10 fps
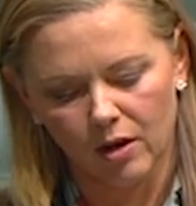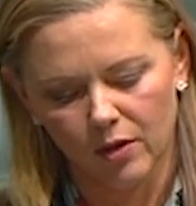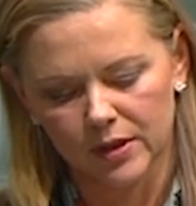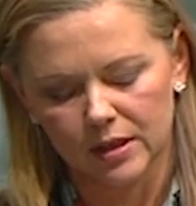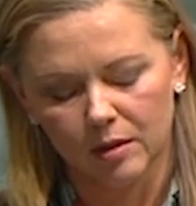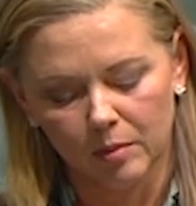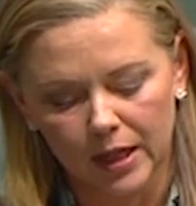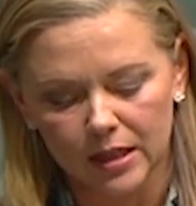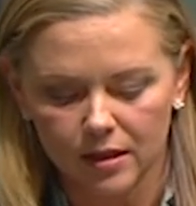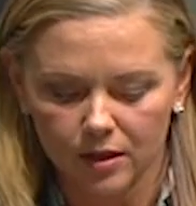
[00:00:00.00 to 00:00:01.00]
on this
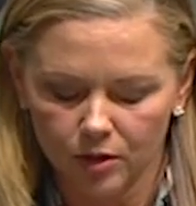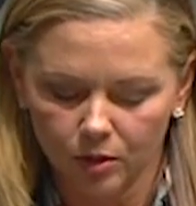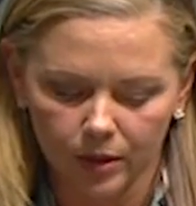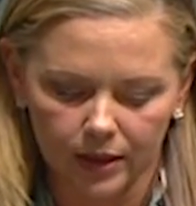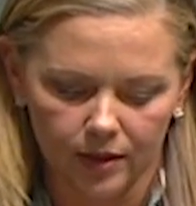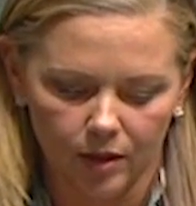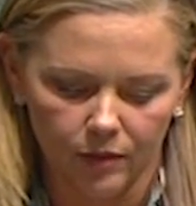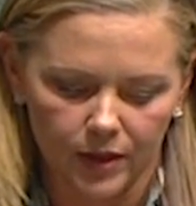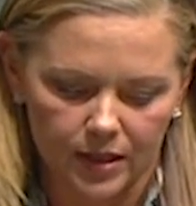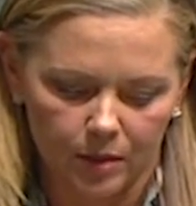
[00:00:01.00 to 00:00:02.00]
amazing tour of
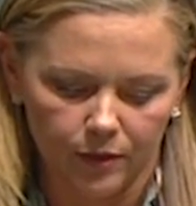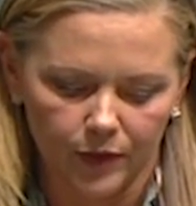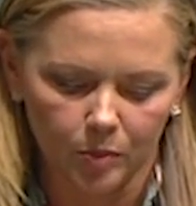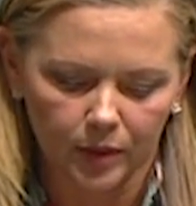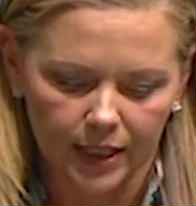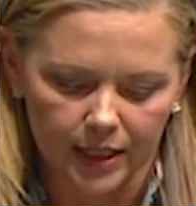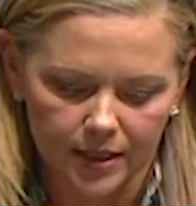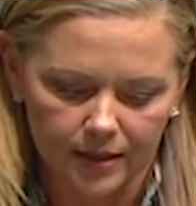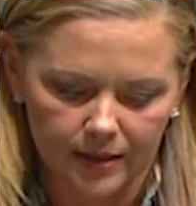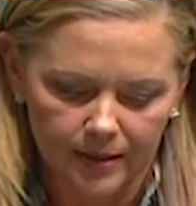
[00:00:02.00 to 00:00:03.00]
their Somerville plant.